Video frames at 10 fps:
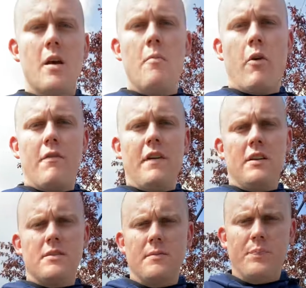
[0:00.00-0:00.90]
Morning,
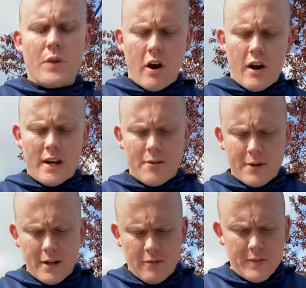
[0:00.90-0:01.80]
fellas. All right, here we
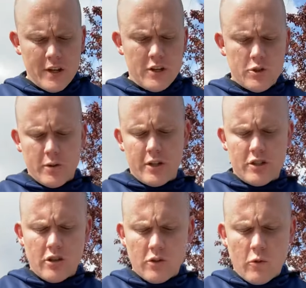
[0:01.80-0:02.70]
go. So we're gonna
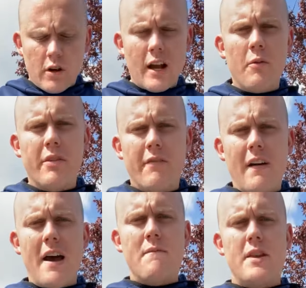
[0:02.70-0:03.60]
start the workout with a
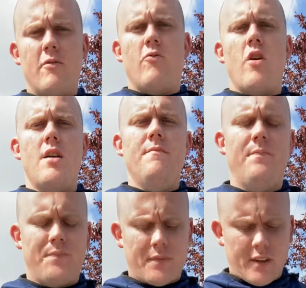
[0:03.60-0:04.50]
five minute run,
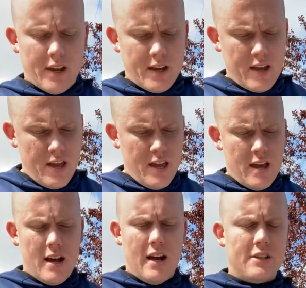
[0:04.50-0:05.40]
okay?
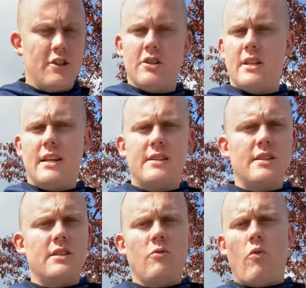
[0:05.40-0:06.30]
Uh, it's just nice,
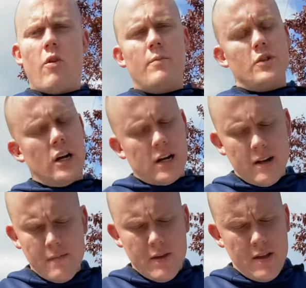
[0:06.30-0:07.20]
easy, warm jog
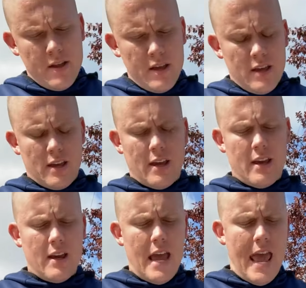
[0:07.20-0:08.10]
up,
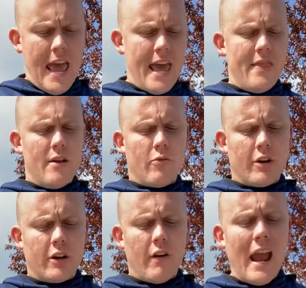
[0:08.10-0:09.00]
okay? And then we're
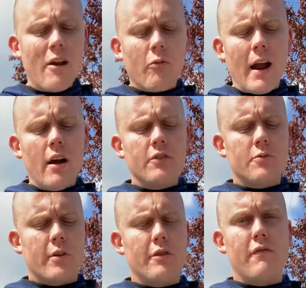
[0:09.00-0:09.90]
gonna go eight rounds.
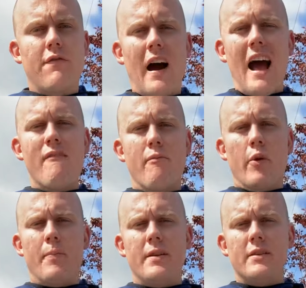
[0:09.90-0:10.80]
We're gonna do five
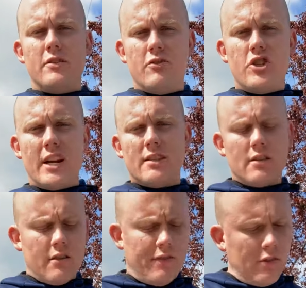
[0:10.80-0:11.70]
burpees, so chest
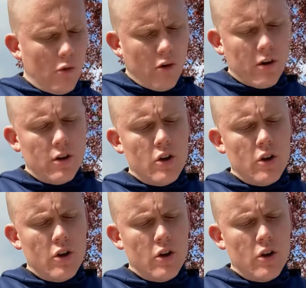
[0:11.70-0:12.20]
to the floor.